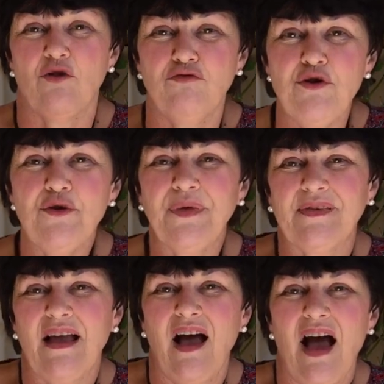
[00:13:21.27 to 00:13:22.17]

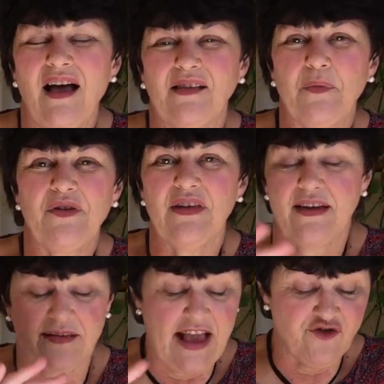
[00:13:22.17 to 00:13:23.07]
Ruth's husband,
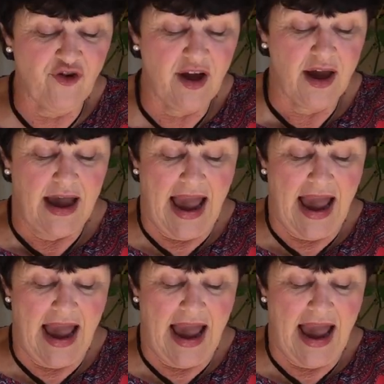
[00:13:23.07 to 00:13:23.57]
etc.